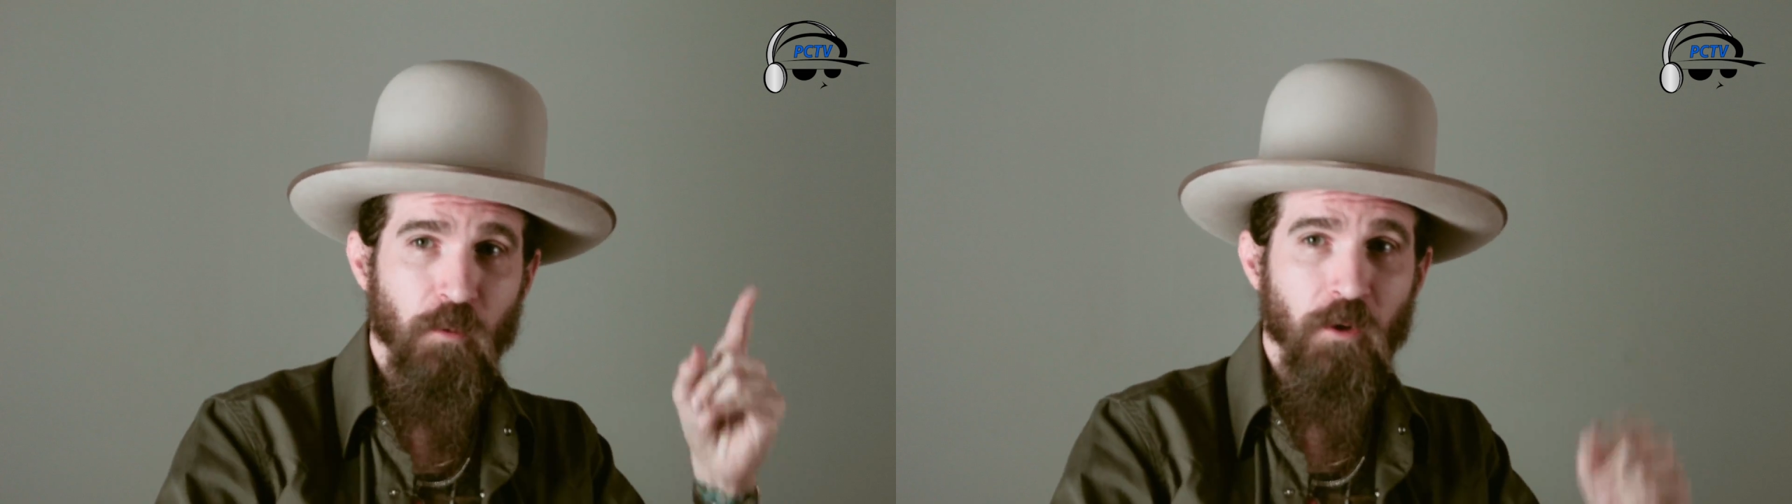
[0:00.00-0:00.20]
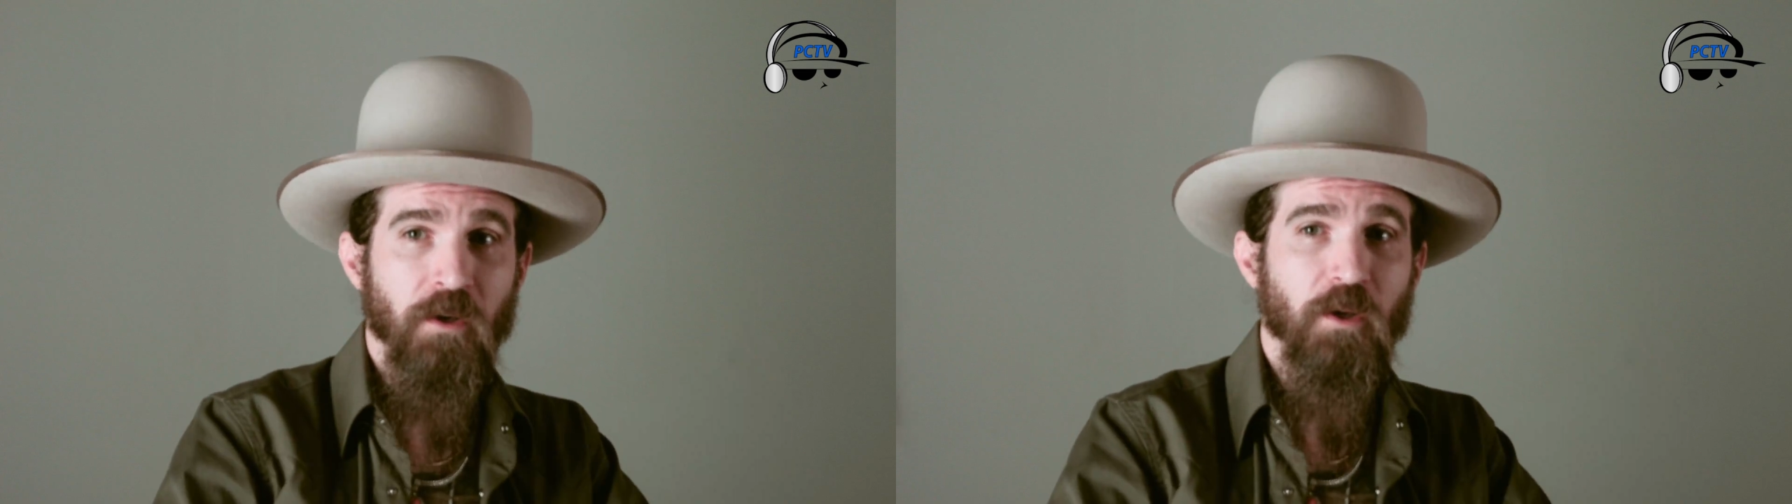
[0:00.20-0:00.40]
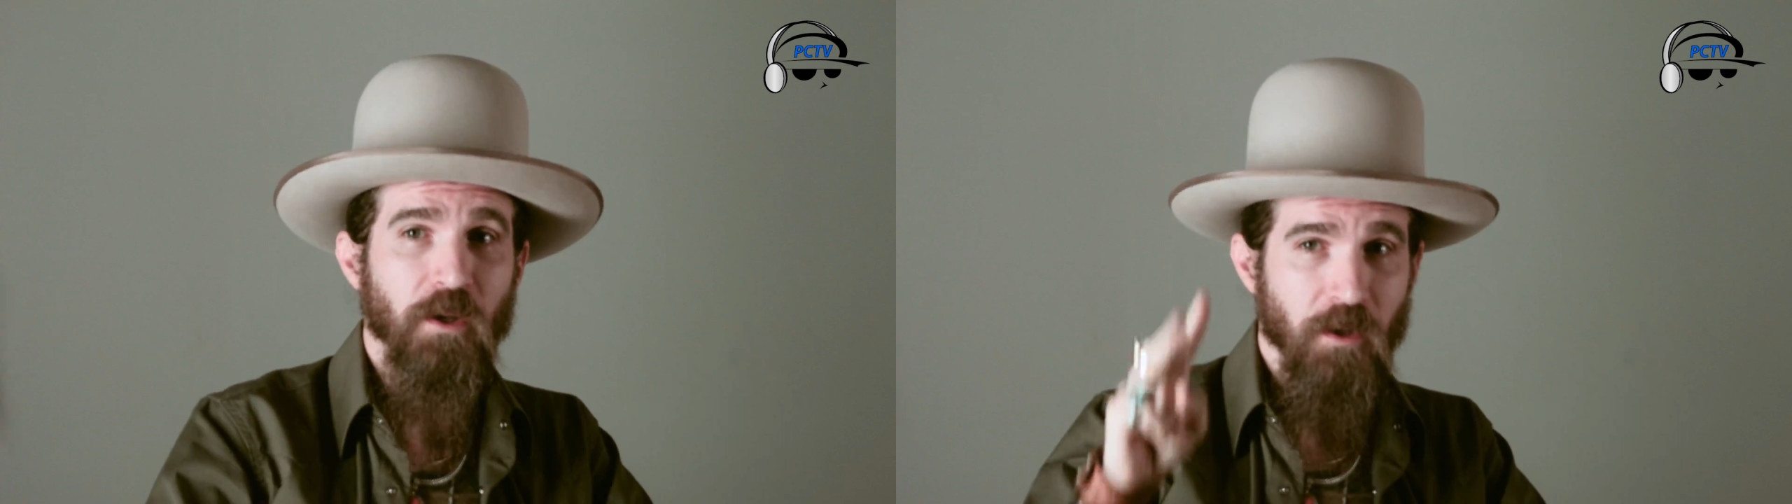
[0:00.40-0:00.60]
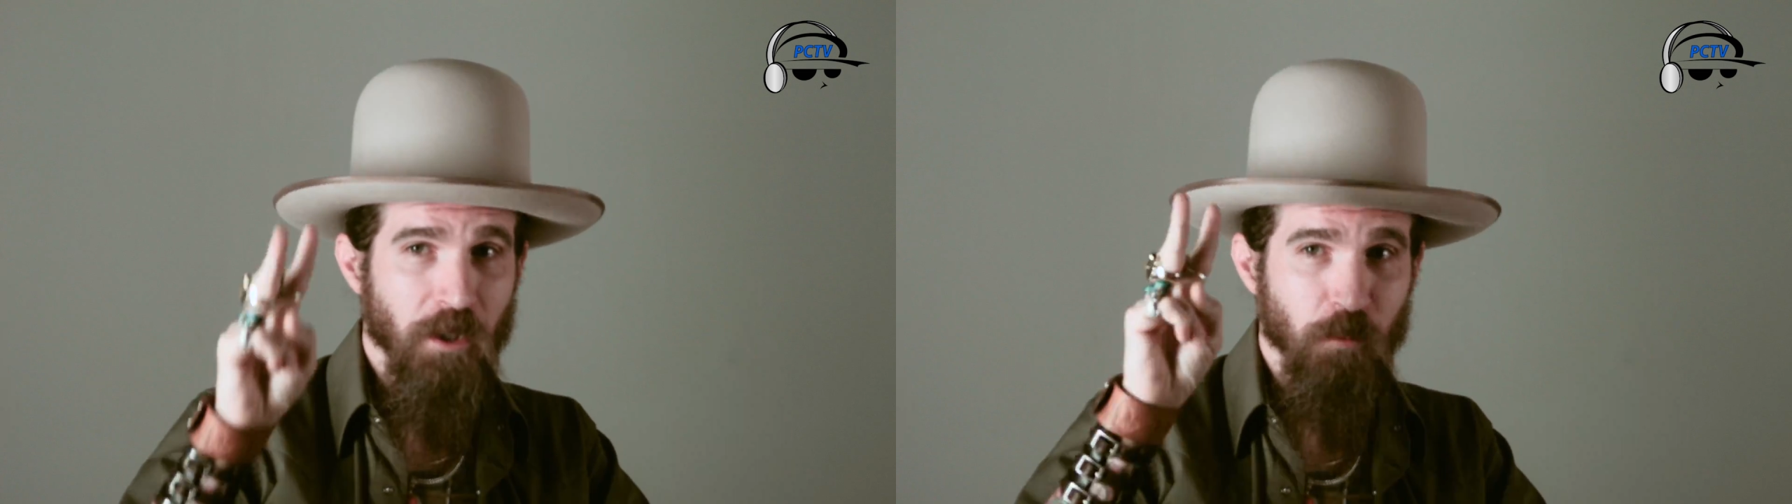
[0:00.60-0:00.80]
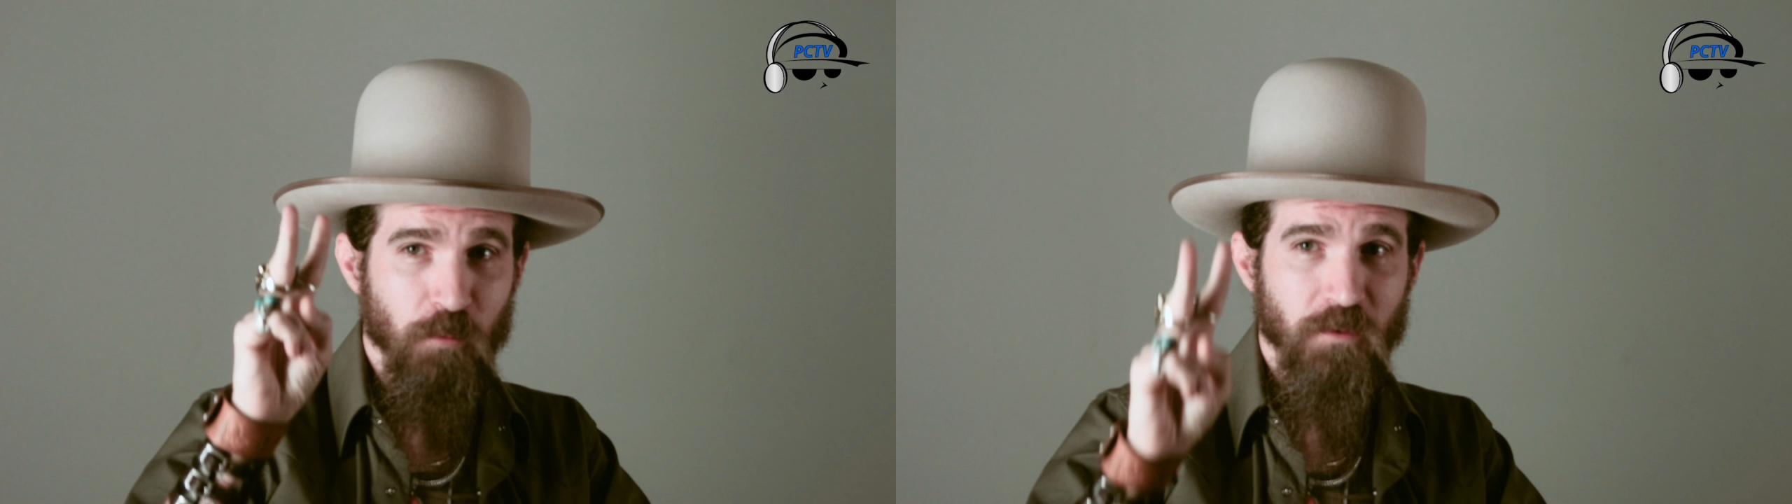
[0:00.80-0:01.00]
1
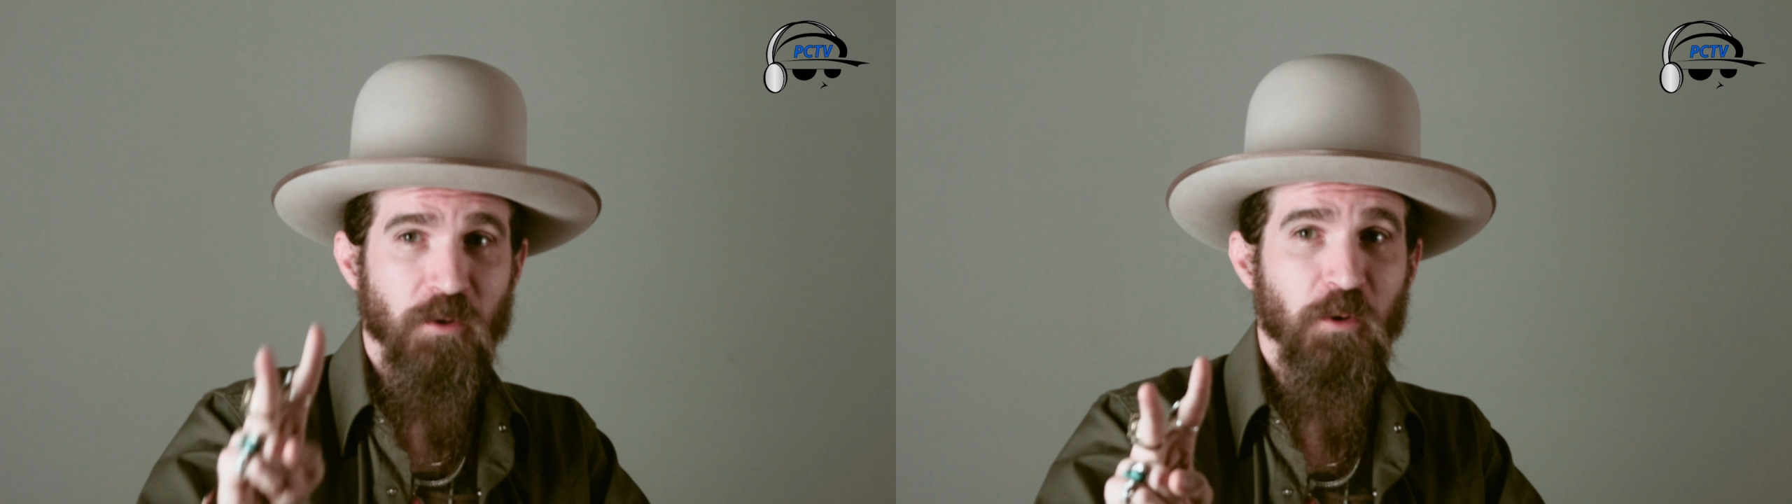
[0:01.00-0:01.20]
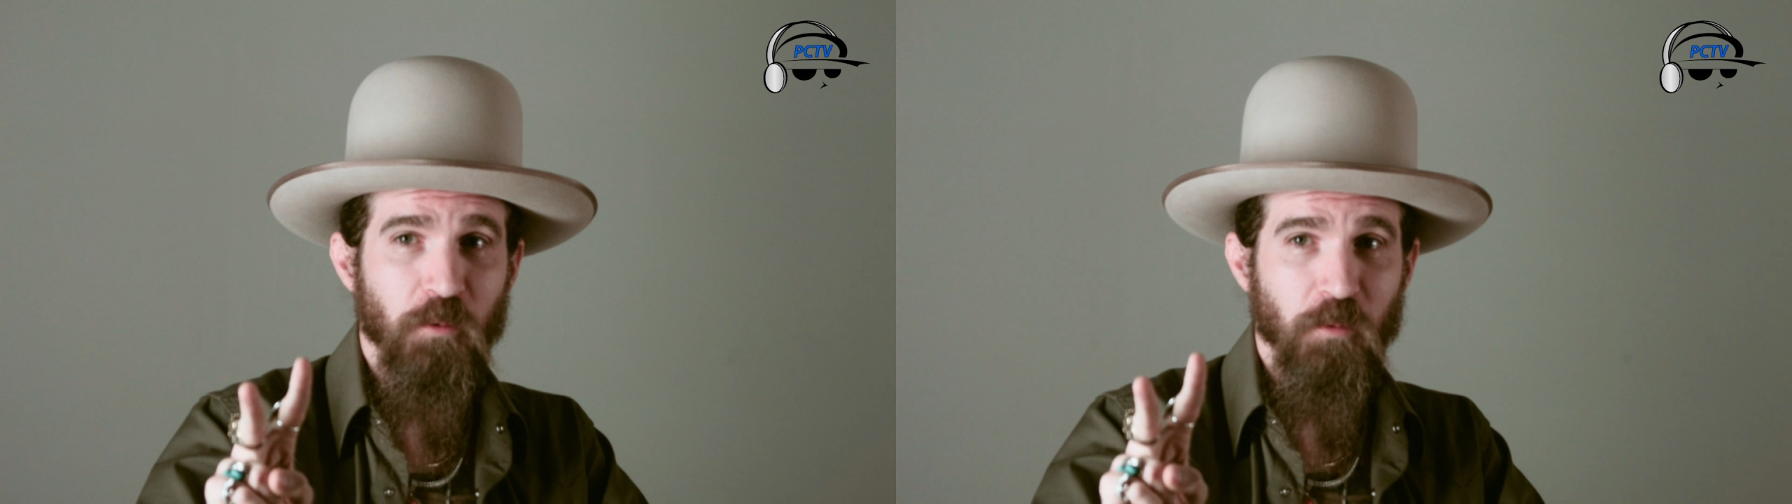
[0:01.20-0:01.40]
= 2.